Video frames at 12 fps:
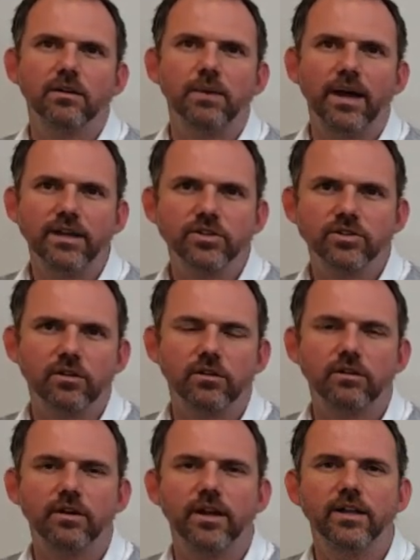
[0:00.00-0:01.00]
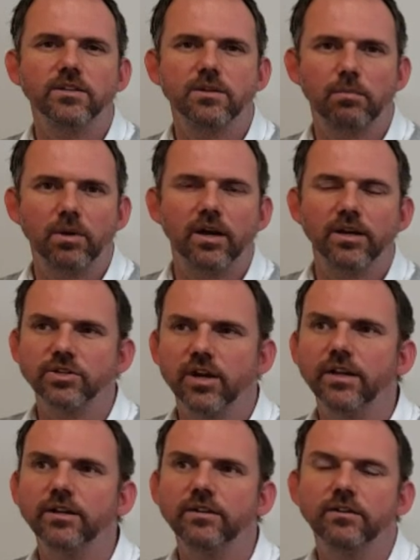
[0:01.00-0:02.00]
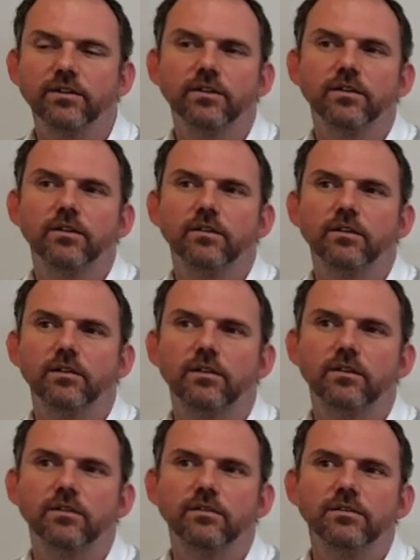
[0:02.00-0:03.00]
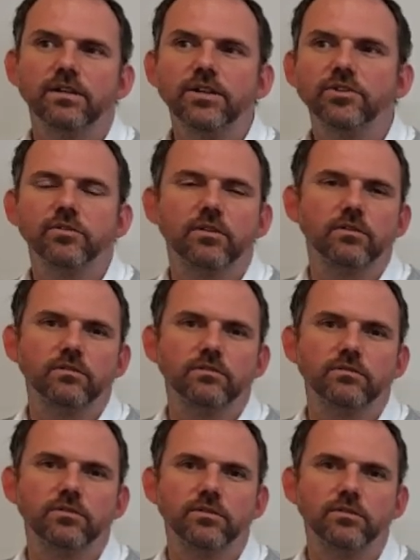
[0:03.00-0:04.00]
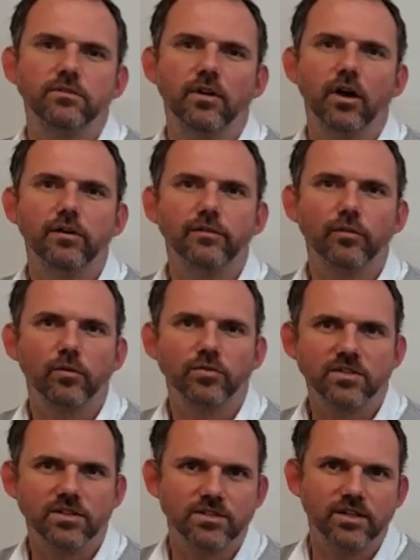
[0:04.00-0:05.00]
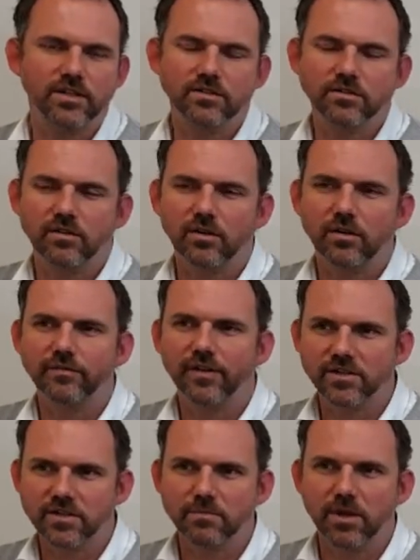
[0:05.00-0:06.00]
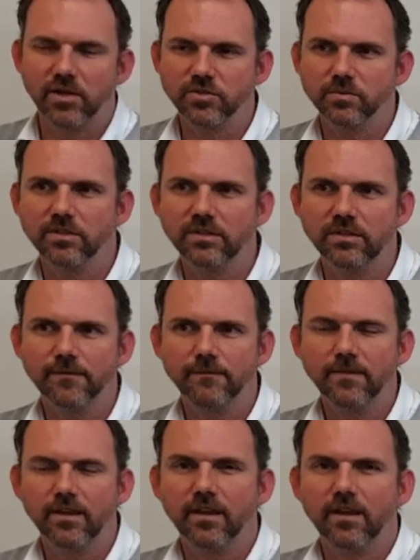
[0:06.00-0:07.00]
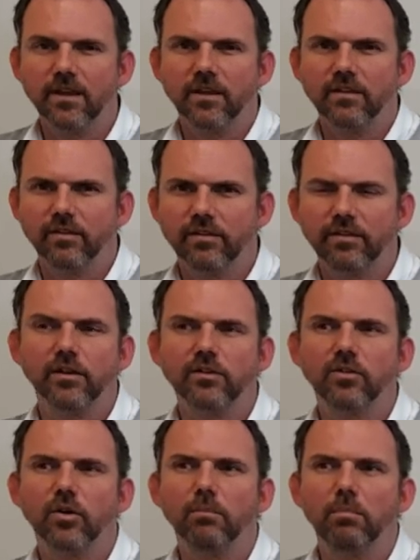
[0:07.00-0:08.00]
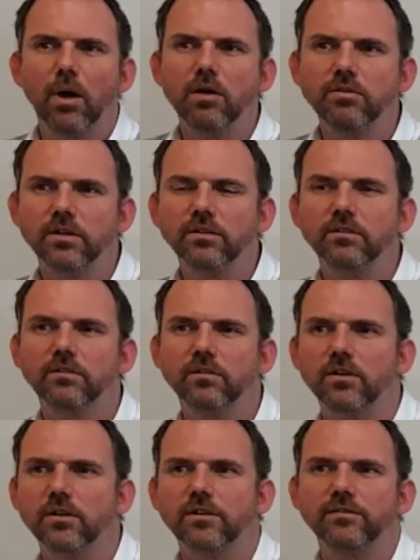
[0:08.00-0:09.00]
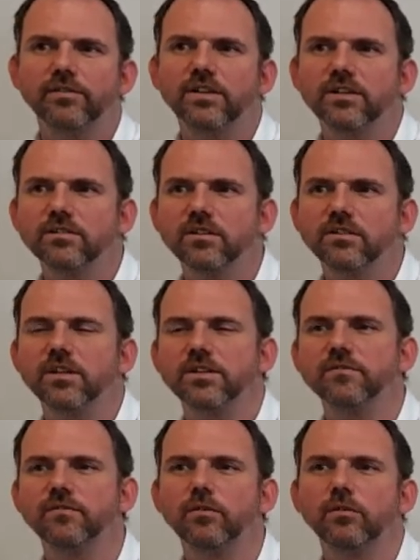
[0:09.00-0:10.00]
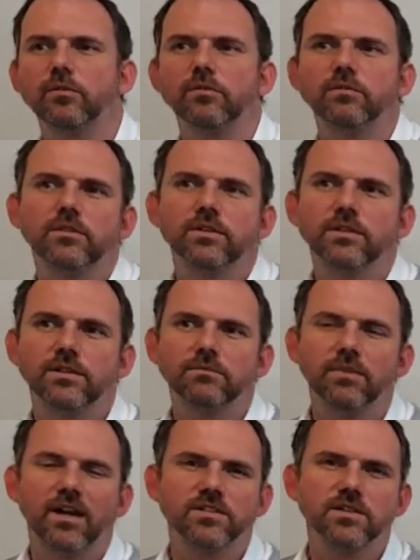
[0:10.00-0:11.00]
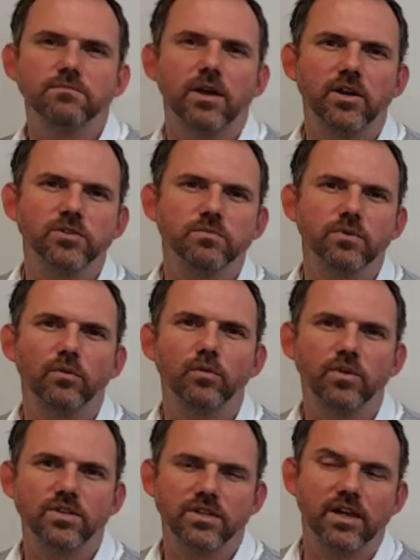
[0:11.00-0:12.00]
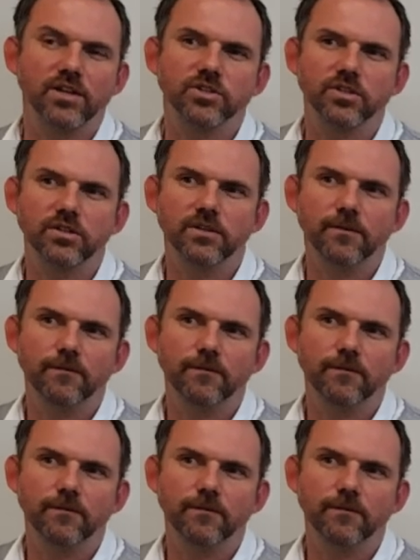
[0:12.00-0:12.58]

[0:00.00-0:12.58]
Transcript: HR and supply chain are integral to the overall success of asset management. The third component of a successful asset management organization